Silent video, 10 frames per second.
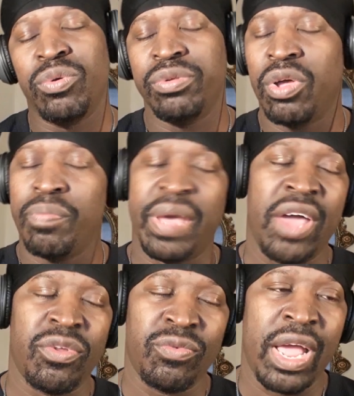who know
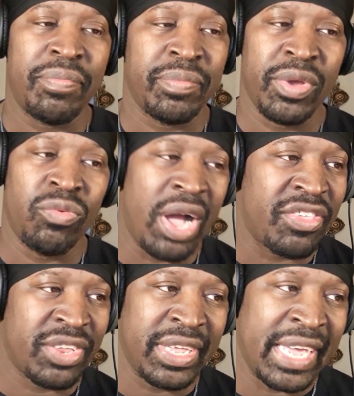battle rap and been
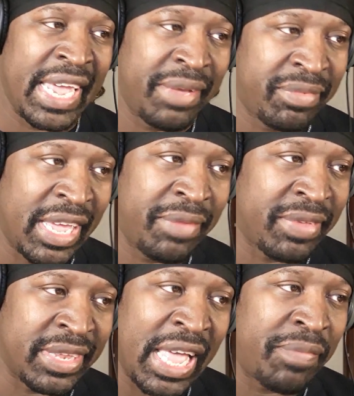watching the game tapes
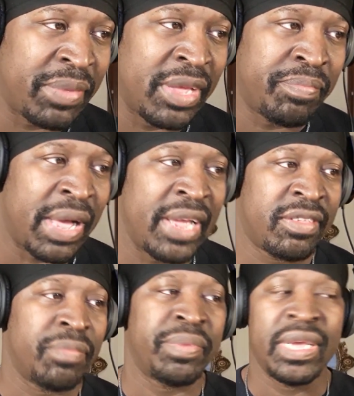and not being
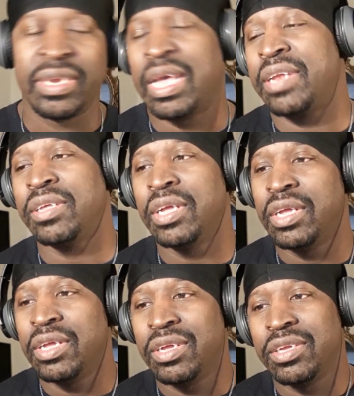biased and being honest.
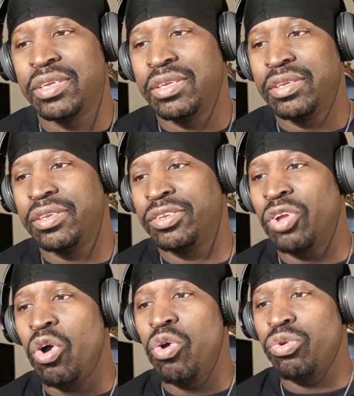
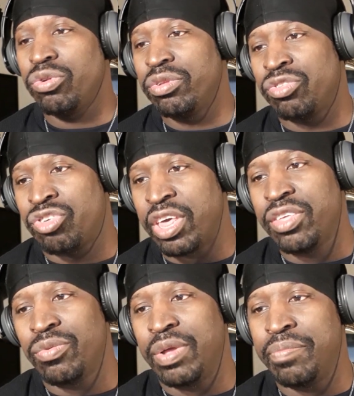No
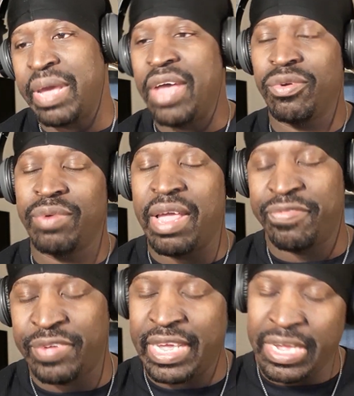genuine battle rap
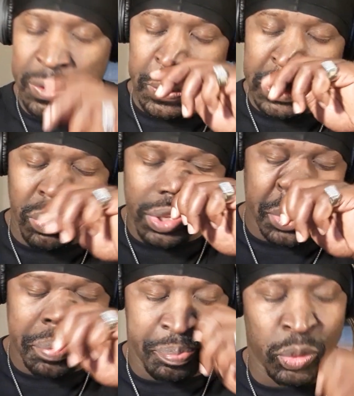fan who know
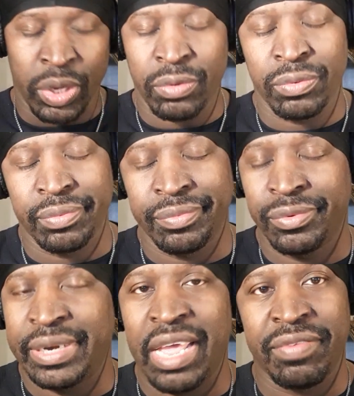this sport
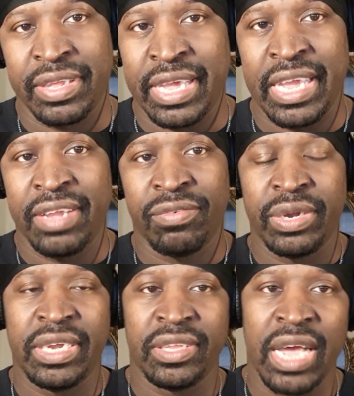whatever gave
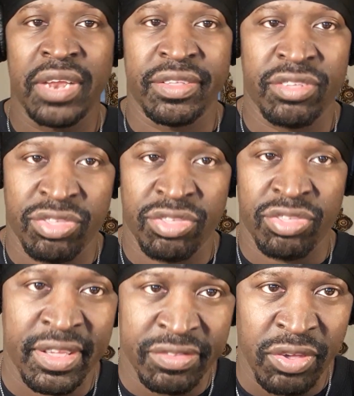Reed Dollars a
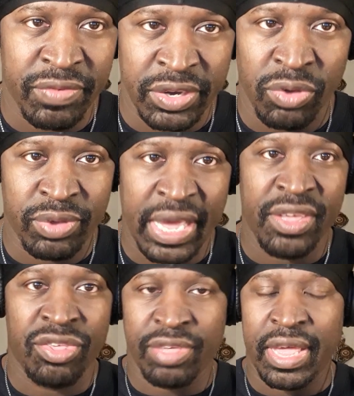chance over no
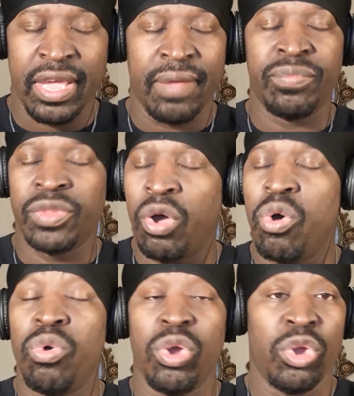K-Shine.
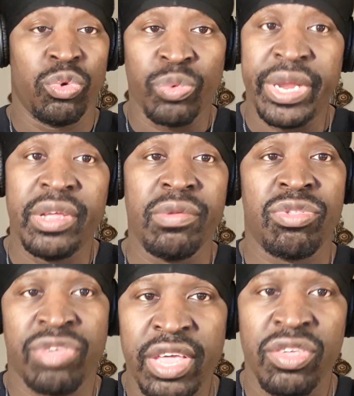No real,
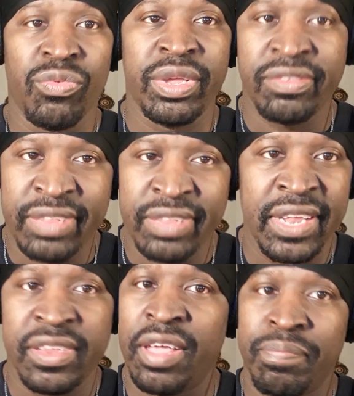genuine
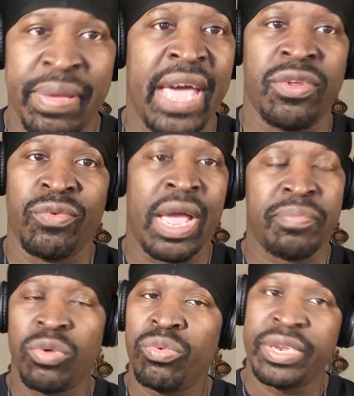stand-up battle
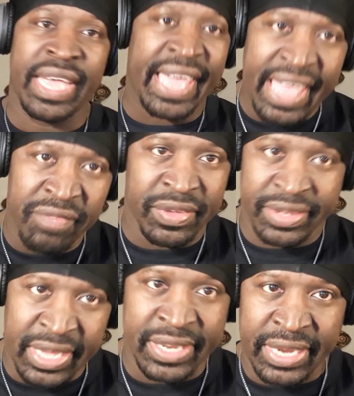rapper would have ever
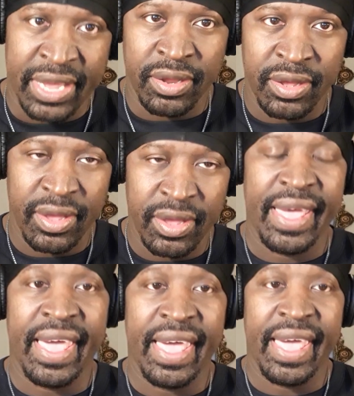done that.
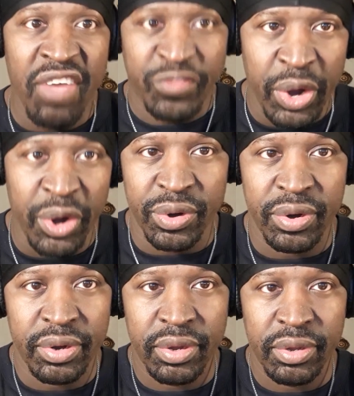Ever.
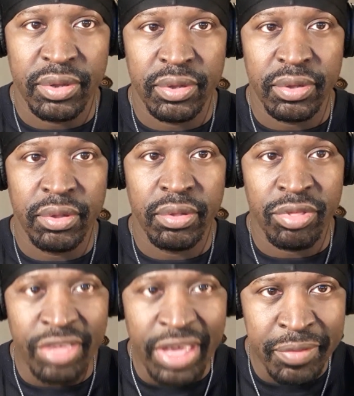
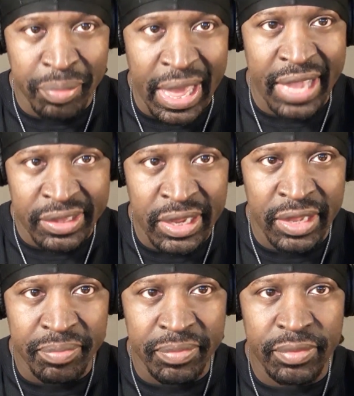Jay
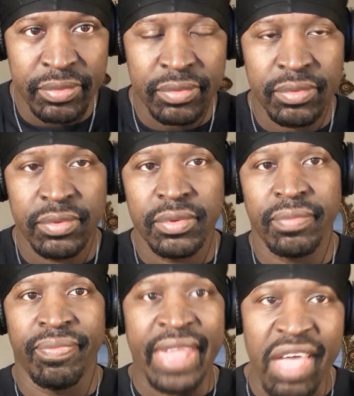Blackman.
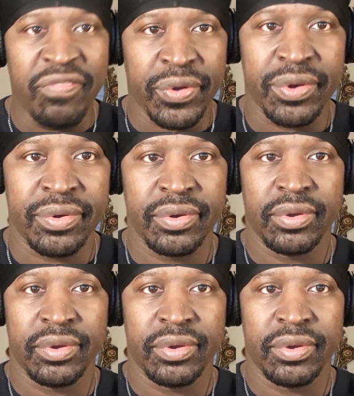Never.